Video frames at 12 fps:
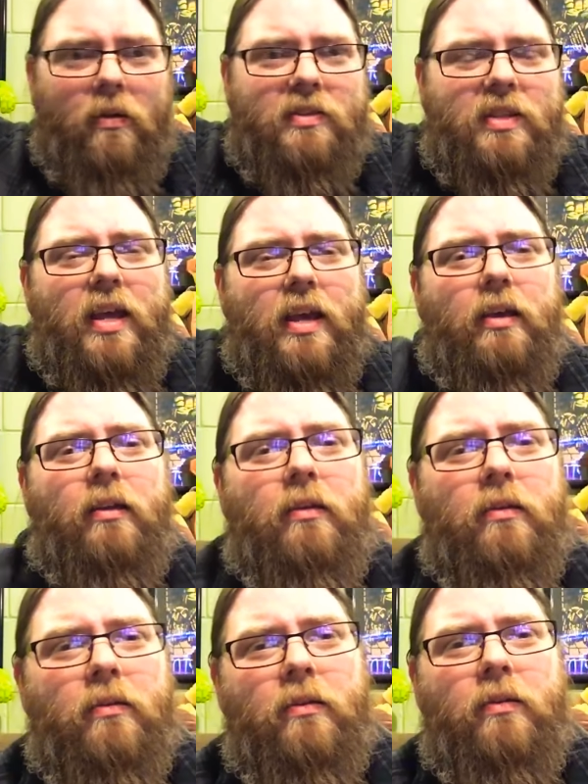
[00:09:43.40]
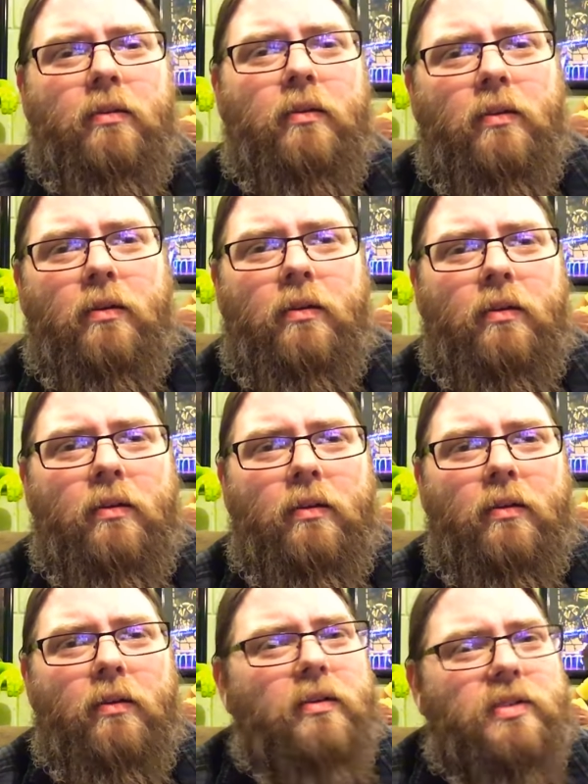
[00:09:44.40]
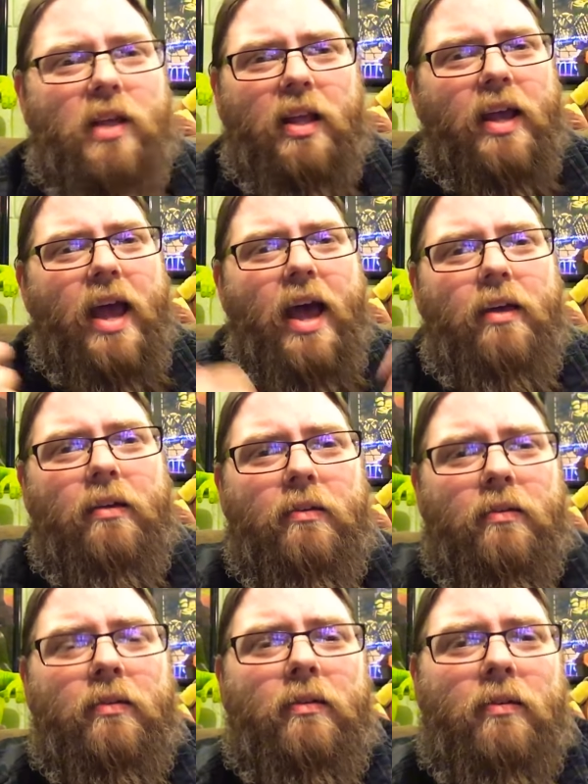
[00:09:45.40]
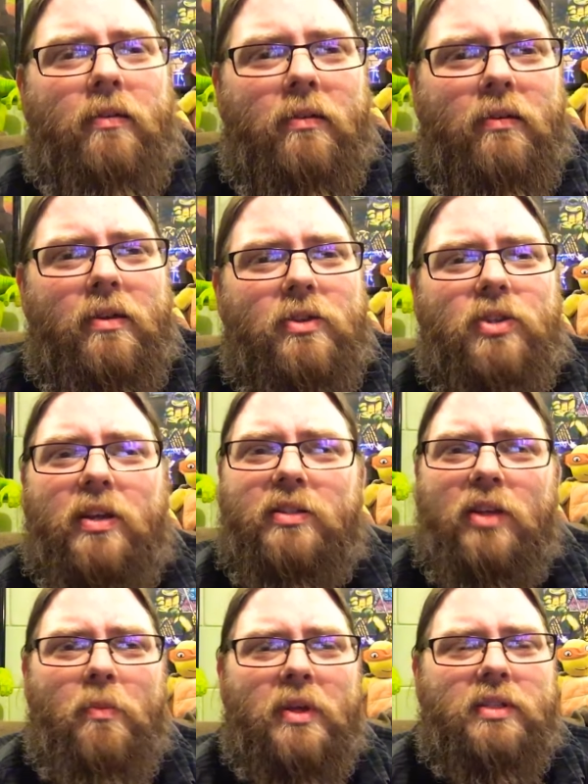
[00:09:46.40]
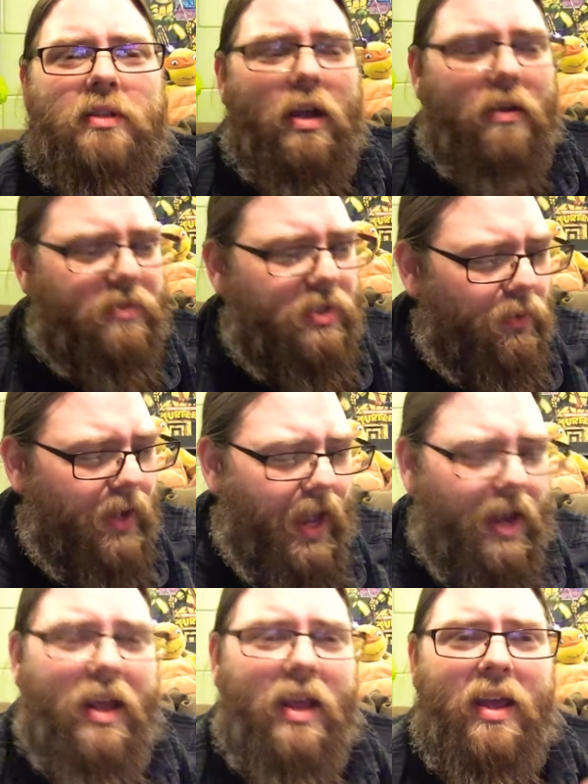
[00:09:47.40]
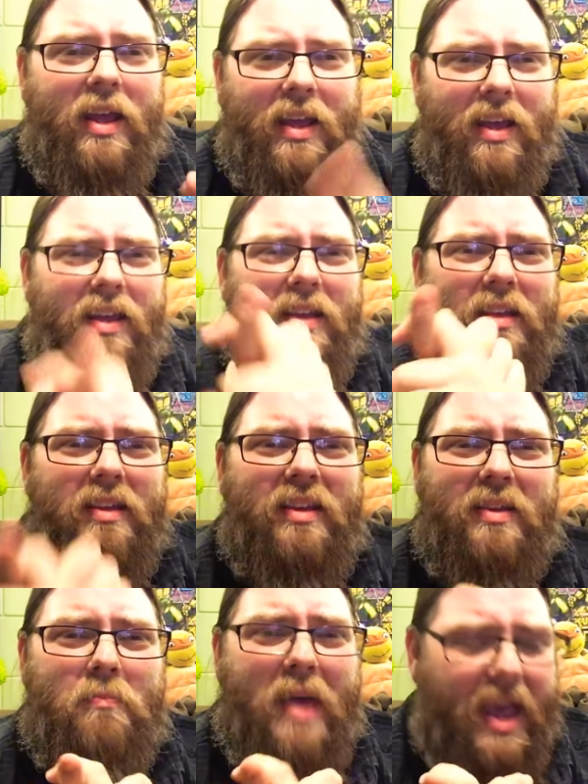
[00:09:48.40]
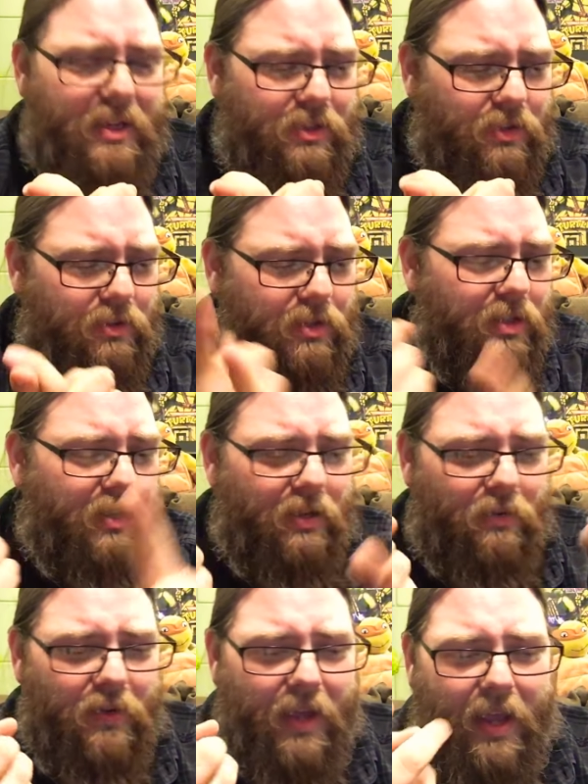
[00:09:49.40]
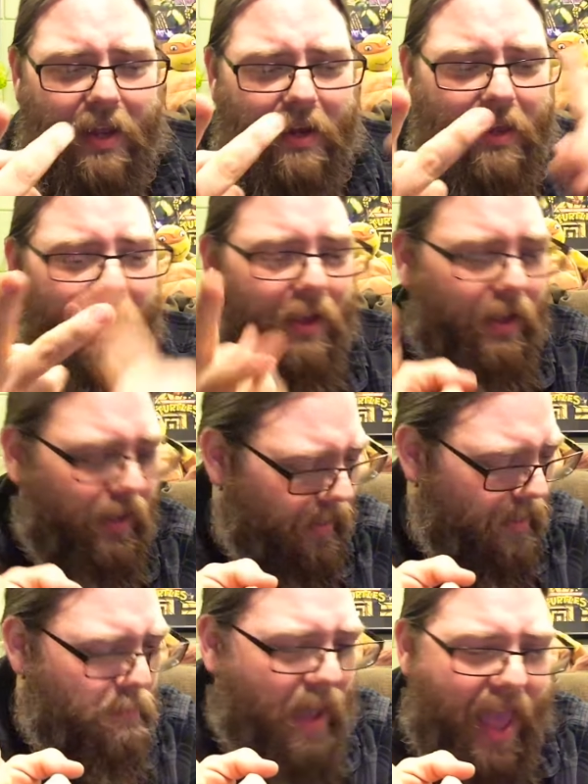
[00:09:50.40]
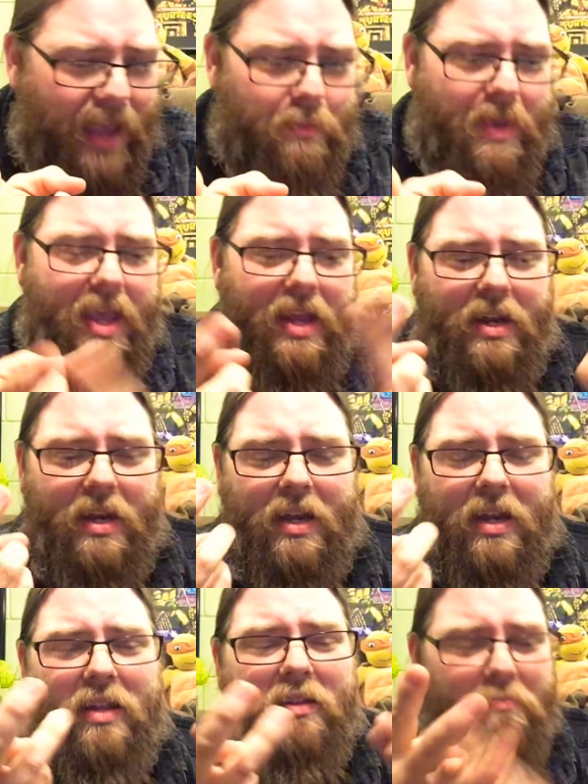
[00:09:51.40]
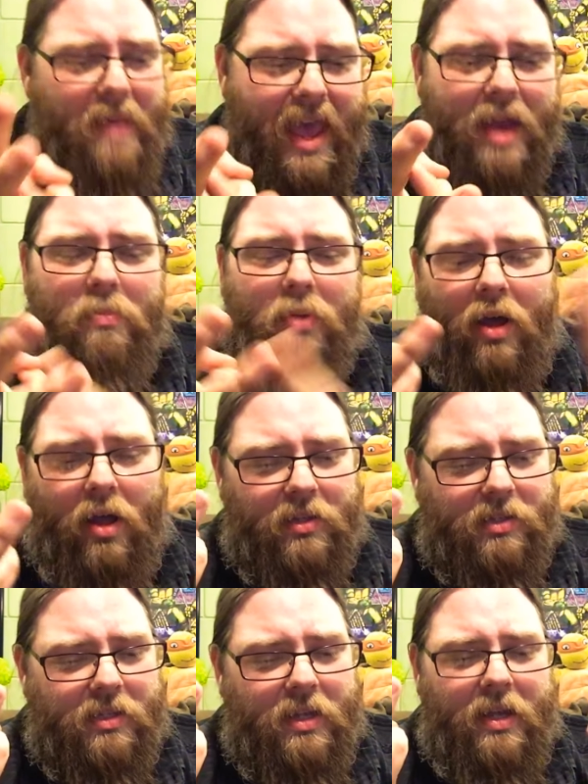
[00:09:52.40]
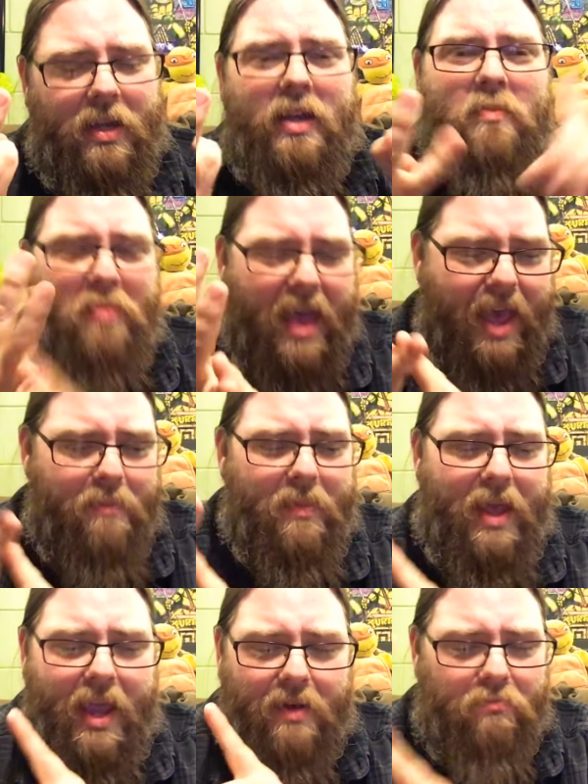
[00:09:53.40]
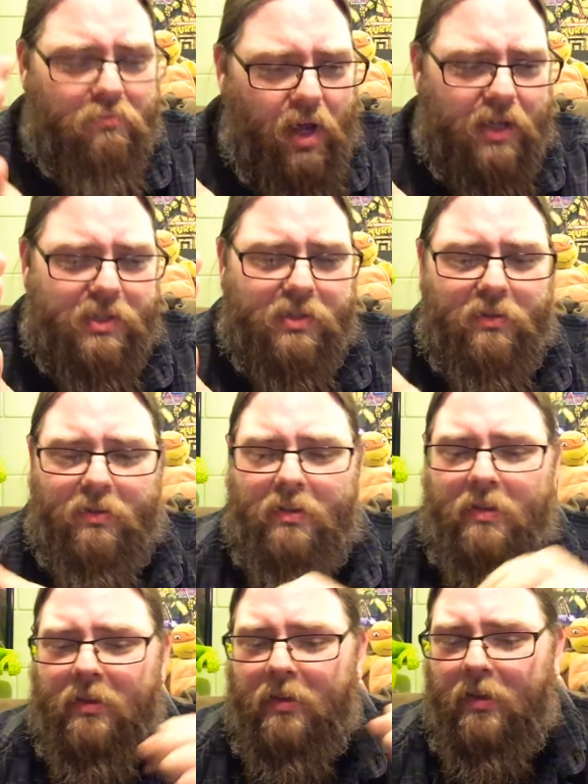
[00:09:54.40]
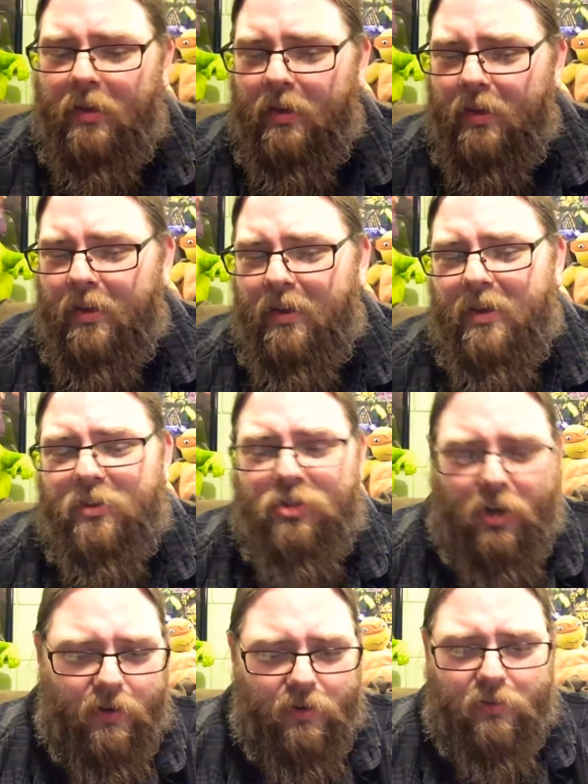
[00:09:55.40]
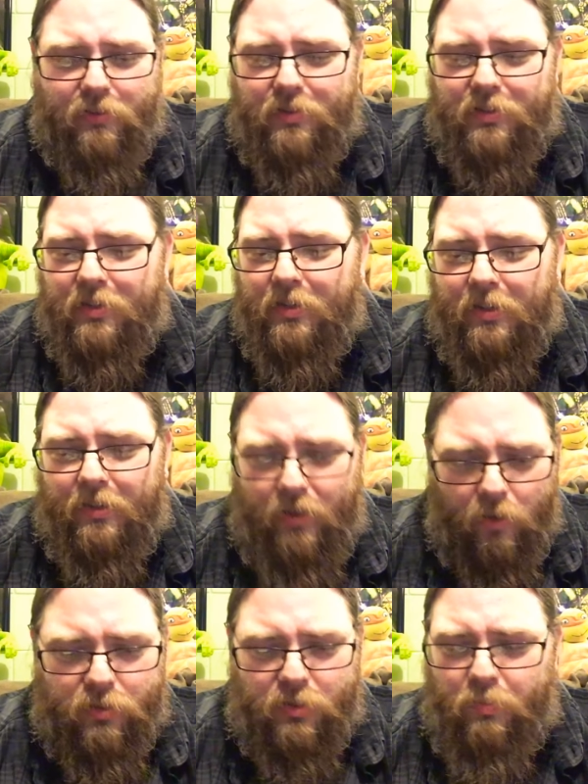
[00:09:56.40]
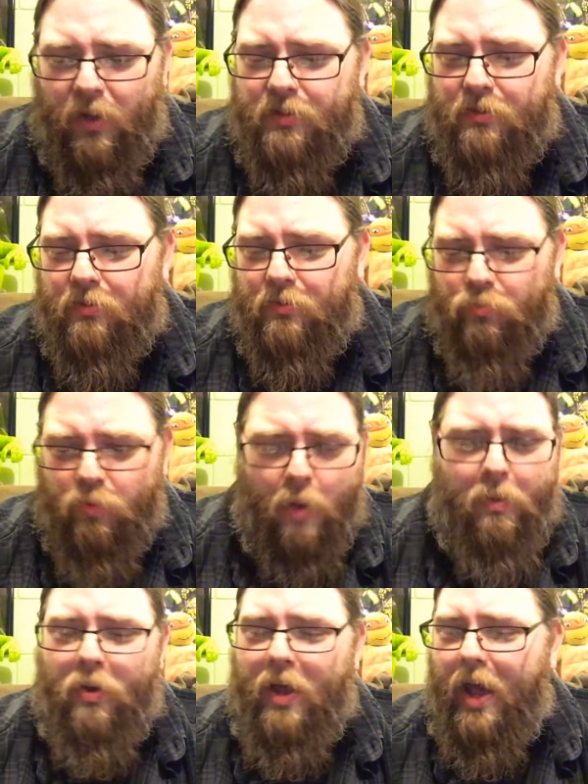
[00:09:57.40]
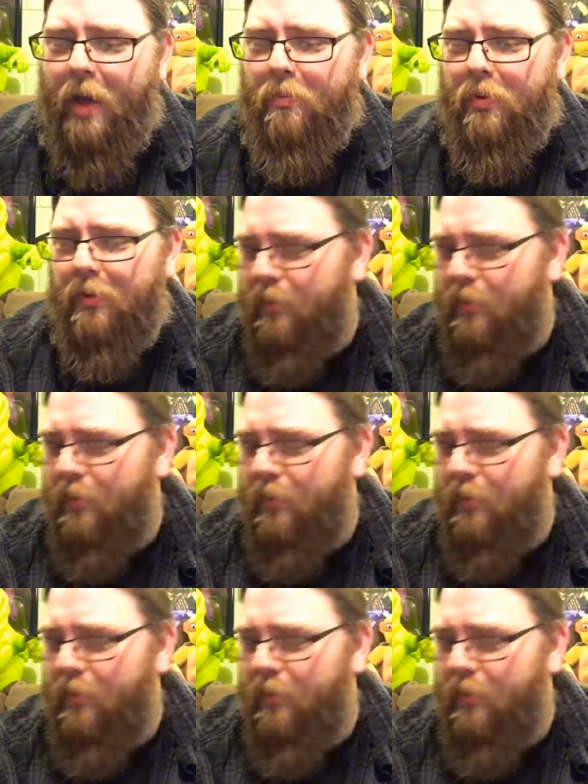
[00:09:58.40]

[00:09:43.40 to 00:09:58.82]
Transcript: that's it. That's all I got. So that's all my stuff. So we had Masters, we had Pac-Man, Mad Balls, Batman, Muscle, Turtles, Ghostbusters, RoboCop,